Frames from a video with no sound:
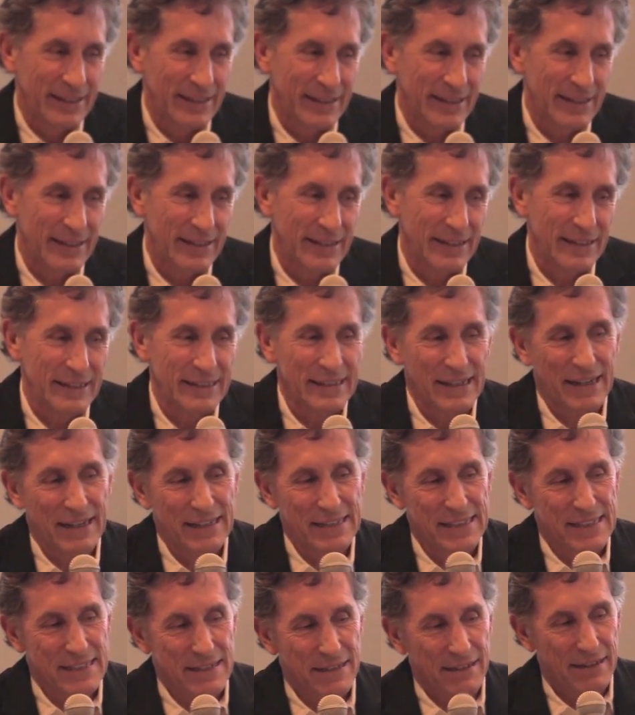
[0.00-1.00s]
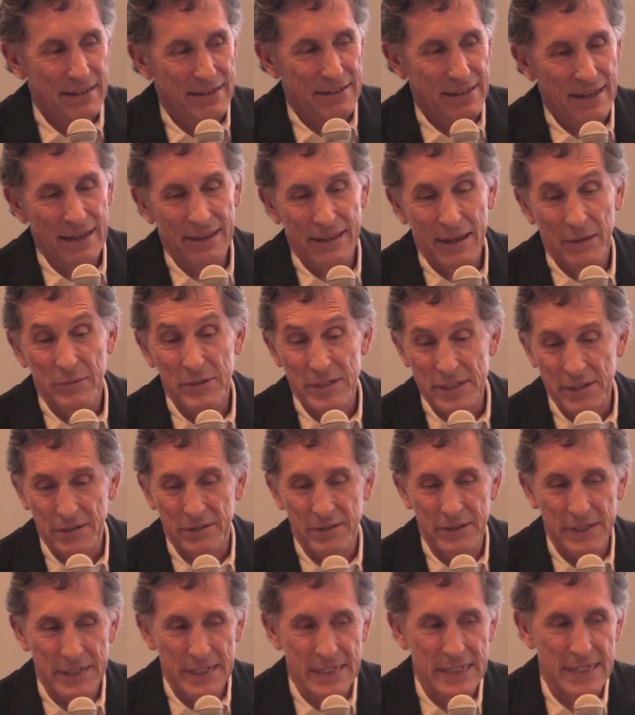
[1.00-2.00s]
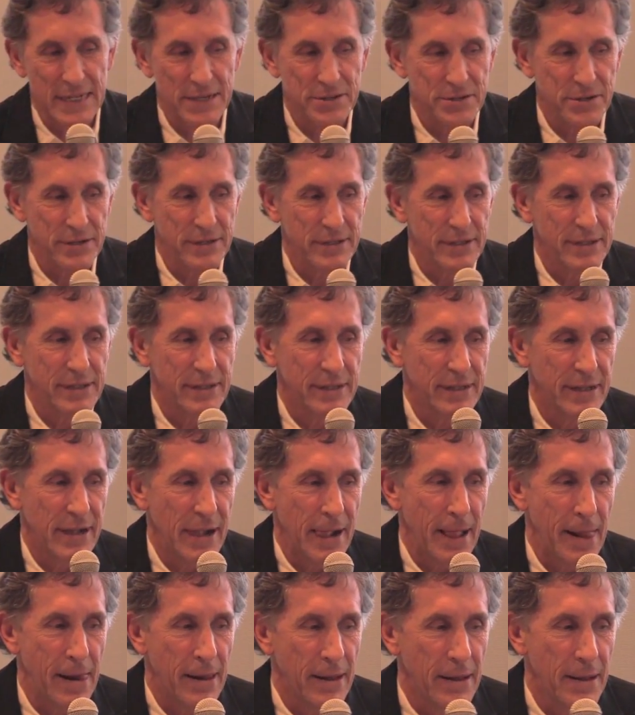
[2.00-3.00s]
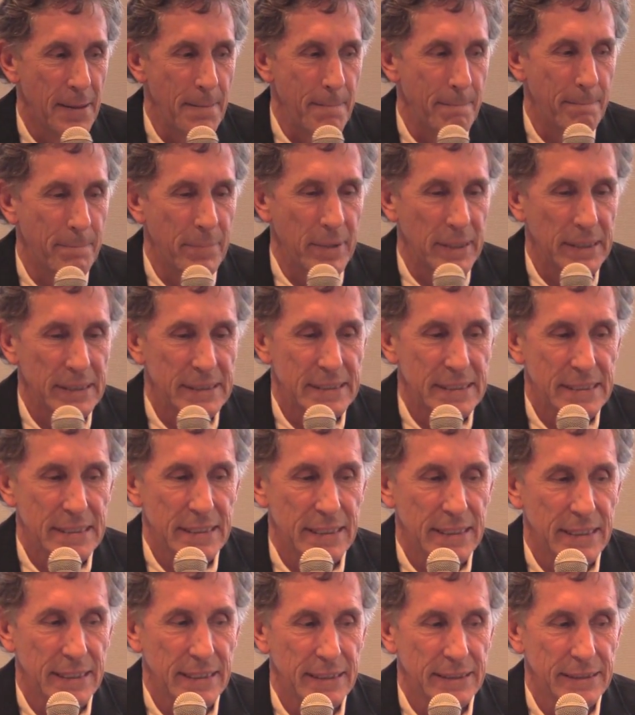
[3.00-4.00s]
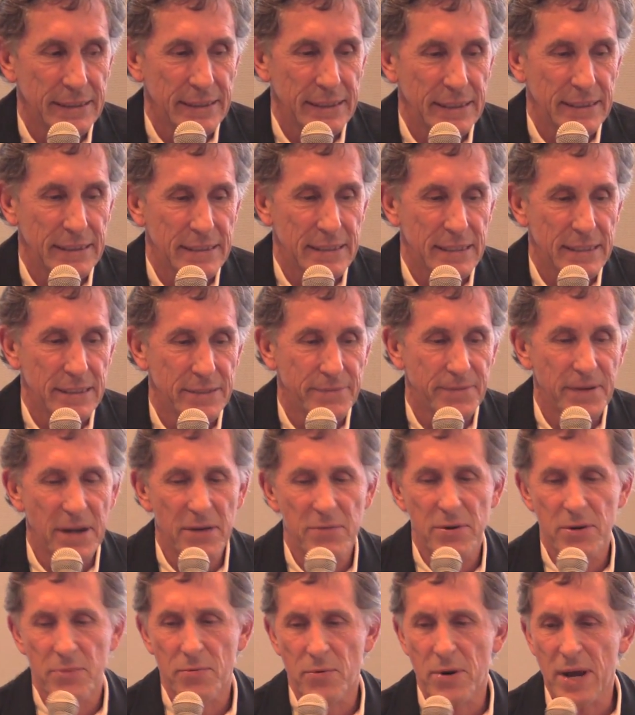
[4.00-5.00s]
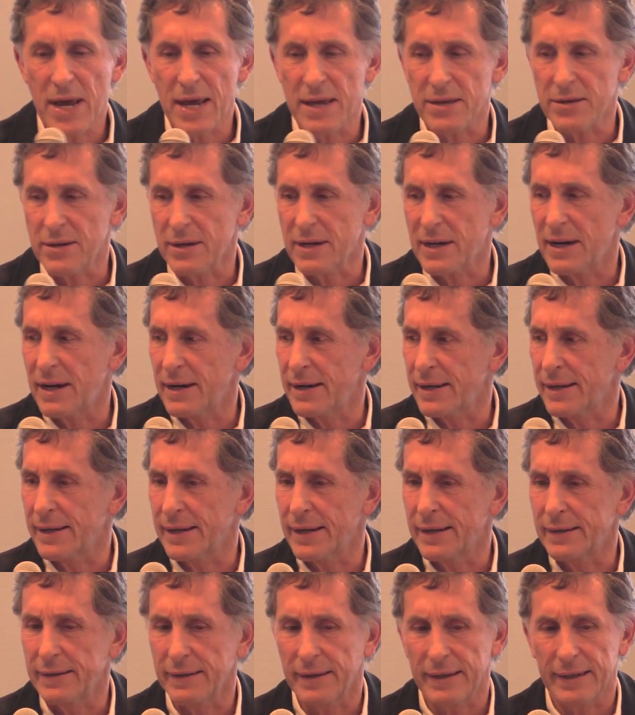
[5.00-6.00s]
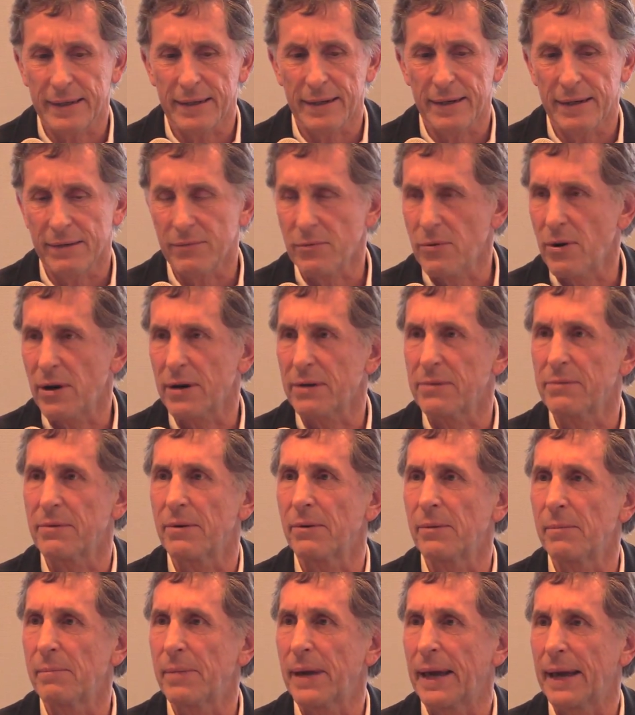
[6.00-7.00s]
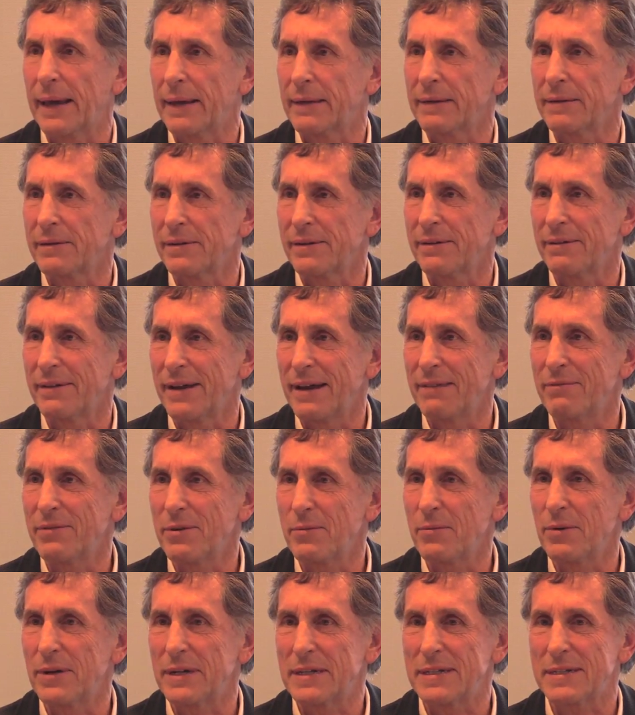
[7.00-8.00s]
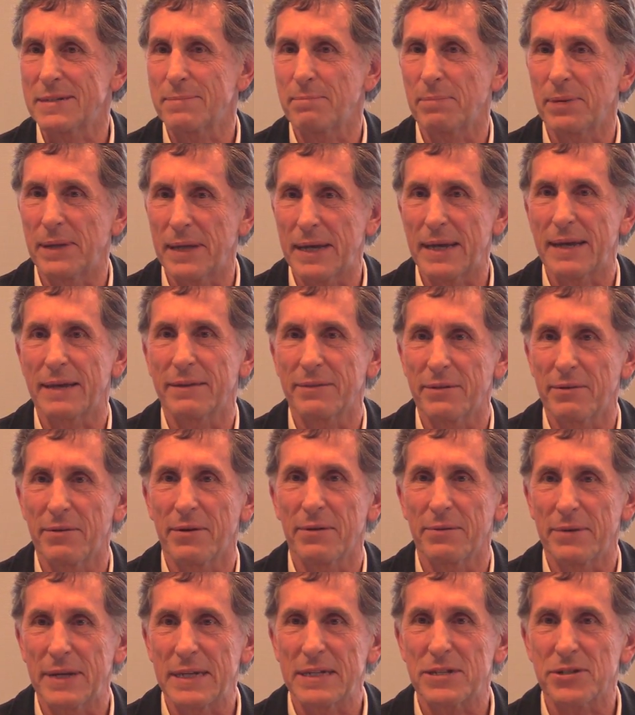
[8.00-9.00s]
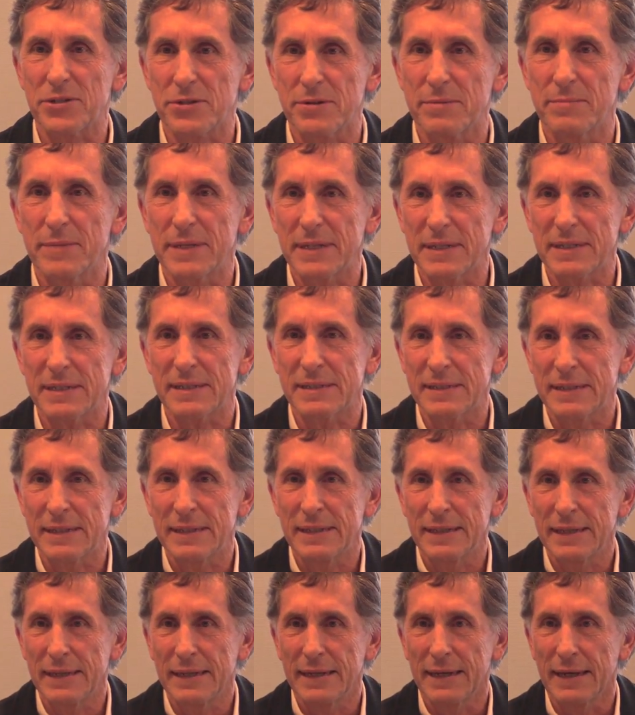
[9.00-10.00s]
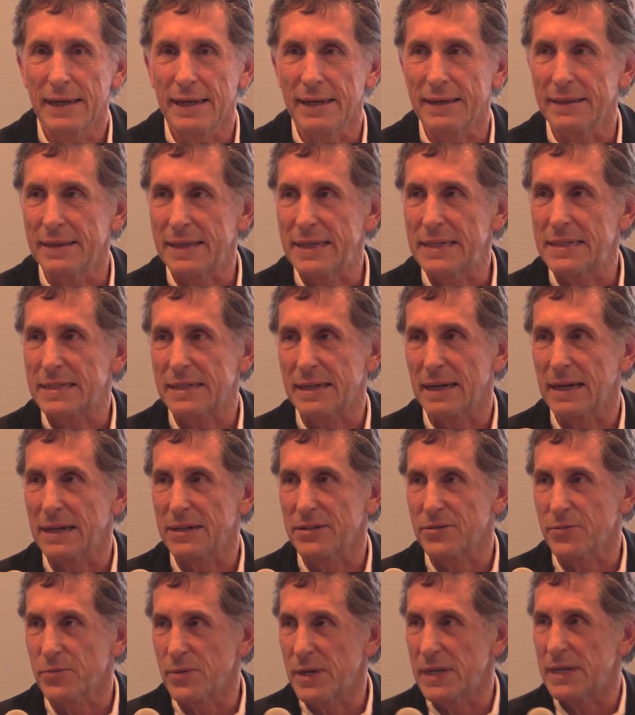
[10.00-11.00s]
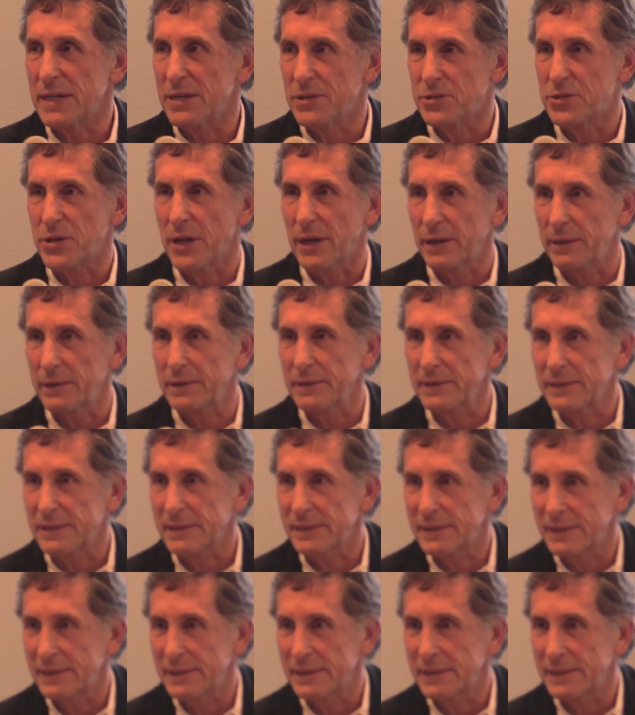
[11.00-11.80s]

In hindsight, yeah, that was a good decision. But it's very rare you kind of get like a rock and roll band. You know, everyone's playing their own instrument, and these guys really gelled,